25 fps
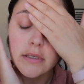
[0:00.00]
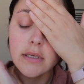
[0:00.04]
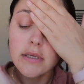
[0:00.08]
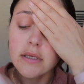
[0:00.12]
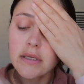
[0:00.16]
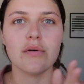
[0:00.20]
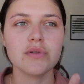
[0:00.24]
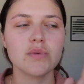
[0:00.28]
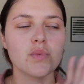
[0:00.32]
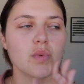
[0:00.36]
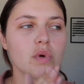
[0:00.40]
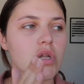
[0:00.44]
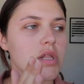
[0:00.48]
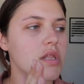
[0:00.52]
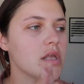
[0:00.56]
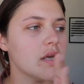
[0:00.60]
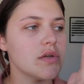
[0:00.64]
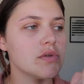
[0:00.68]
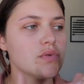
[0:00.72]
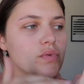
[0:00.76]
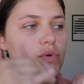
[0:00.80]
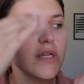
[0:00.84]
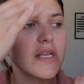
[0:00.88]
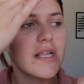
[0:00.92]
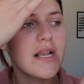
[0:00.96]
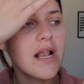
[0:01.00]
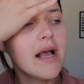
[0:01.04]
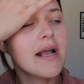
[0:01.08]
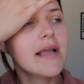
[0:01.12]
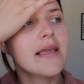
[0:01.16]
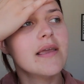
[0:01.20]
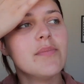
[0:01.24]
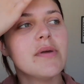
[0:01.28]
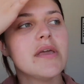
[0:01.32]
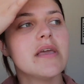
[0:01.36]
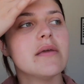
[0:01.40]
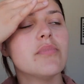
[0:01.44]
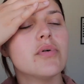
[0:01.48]
I was one of those really
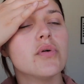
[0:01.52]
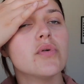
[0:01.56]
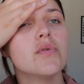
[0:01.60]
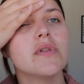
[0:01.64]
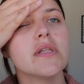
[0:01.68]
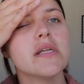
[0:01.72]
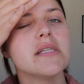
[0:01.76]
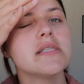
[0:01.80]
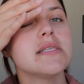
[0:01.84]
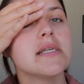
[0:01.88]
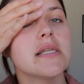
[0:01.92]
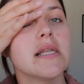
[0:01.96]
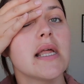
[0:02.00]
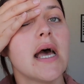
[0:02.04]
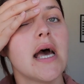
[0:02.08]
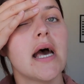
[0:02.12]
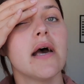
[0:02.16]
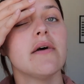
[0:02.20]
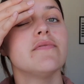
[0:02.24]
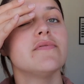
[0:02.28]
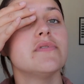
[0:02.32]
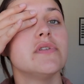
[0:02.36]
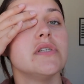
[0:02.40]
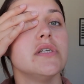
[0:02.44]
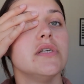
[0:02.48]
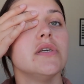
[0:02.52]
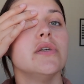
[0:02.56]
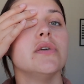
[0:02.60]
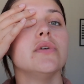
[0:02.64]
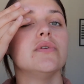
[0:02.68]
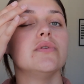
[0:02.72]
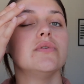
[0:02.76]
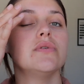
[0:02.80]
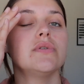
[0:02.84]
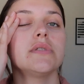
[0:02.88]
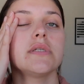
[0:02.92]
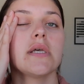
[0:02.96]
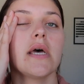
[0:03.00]
lucky people that didn't have to
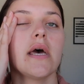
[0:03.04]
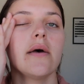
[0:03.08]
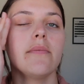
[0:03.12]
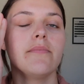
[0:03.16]
use